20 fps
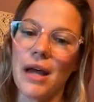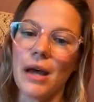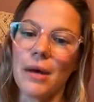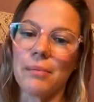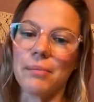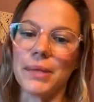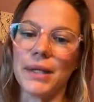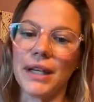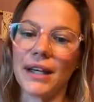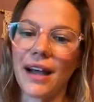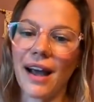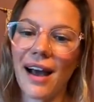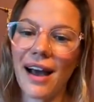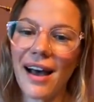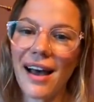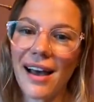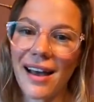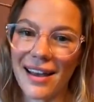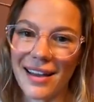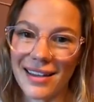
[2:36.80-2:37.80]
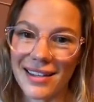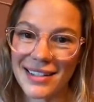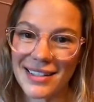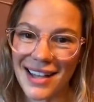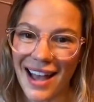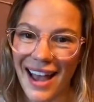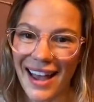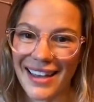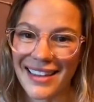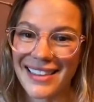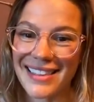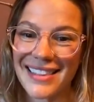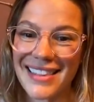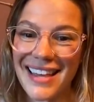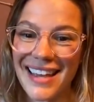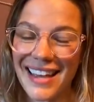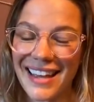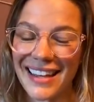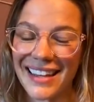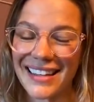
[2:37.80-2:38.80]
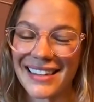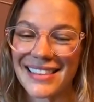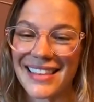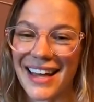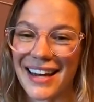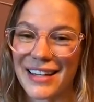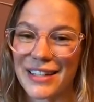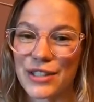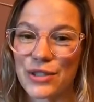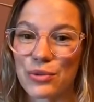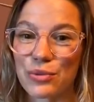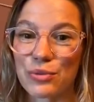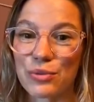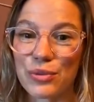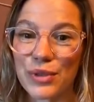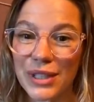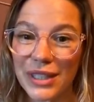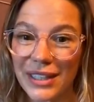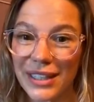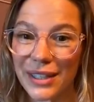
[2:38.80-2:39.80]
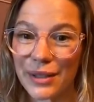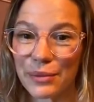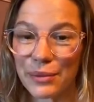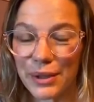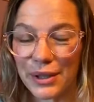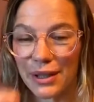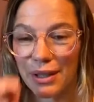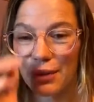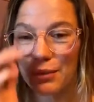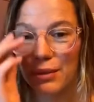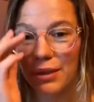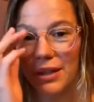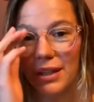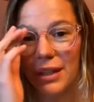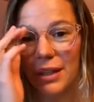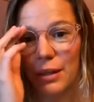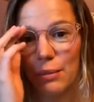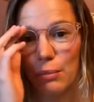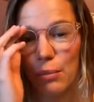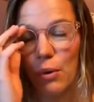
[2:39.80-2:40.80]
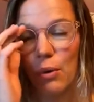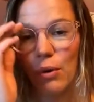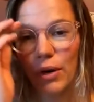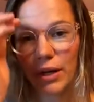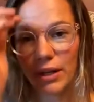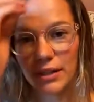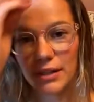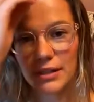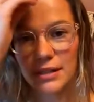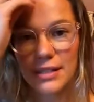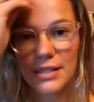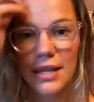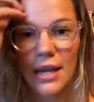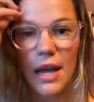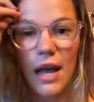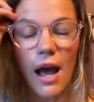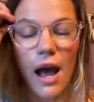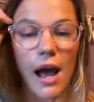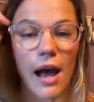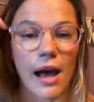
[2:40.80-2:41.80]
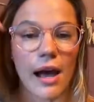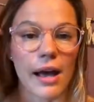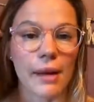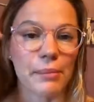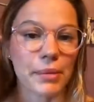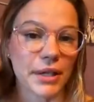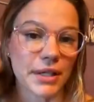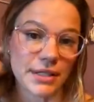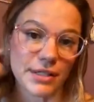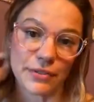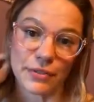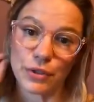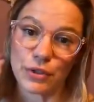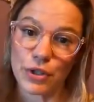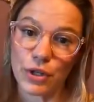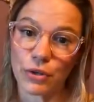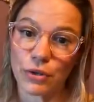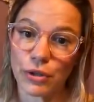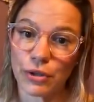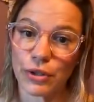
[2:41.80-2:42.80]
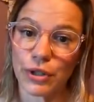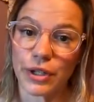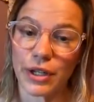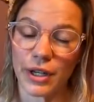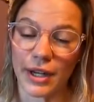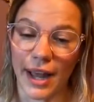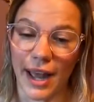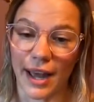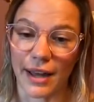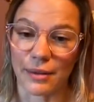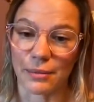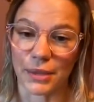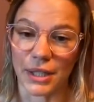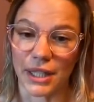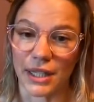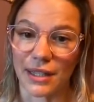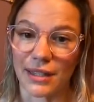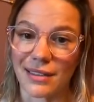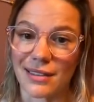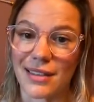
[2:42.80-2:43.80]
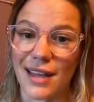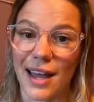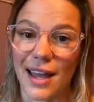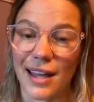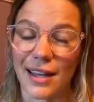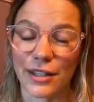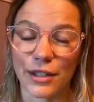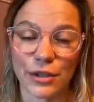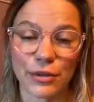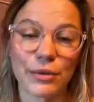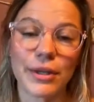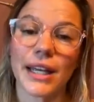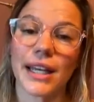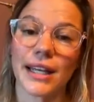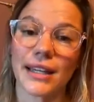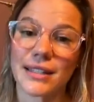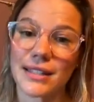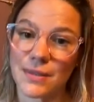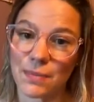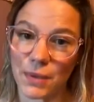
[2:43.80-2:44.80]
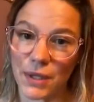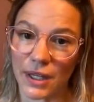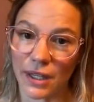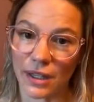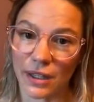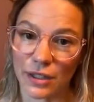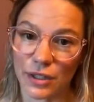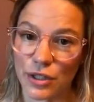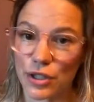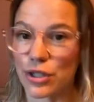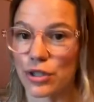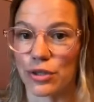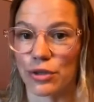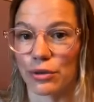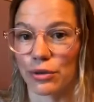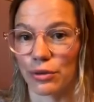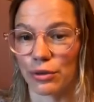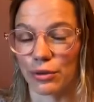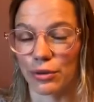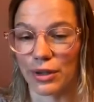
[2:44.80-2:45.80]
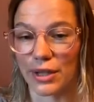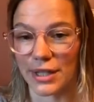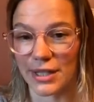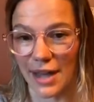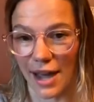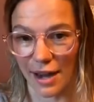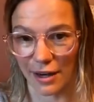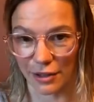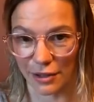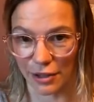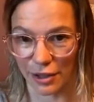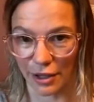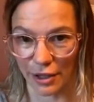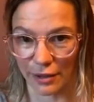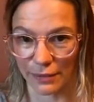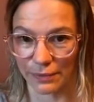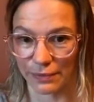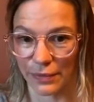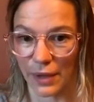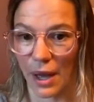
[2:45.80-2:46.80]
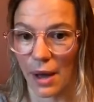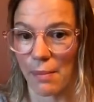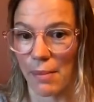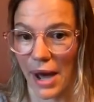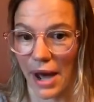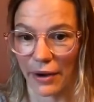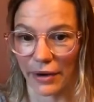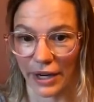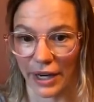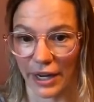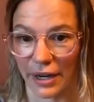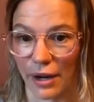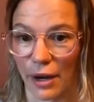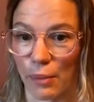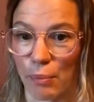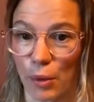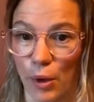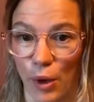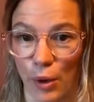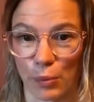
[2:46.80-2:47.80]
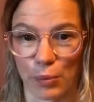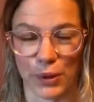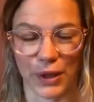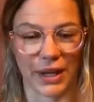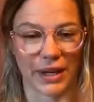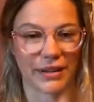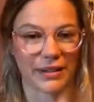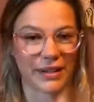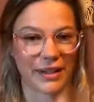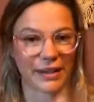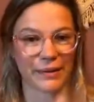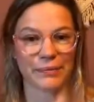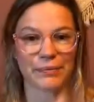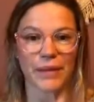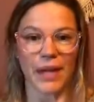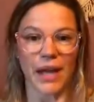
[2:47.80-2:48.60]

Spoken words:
Because I think that it's really, really, really important, because if you don't know your anatomy, then you can't speak to the doctor about it appropriately.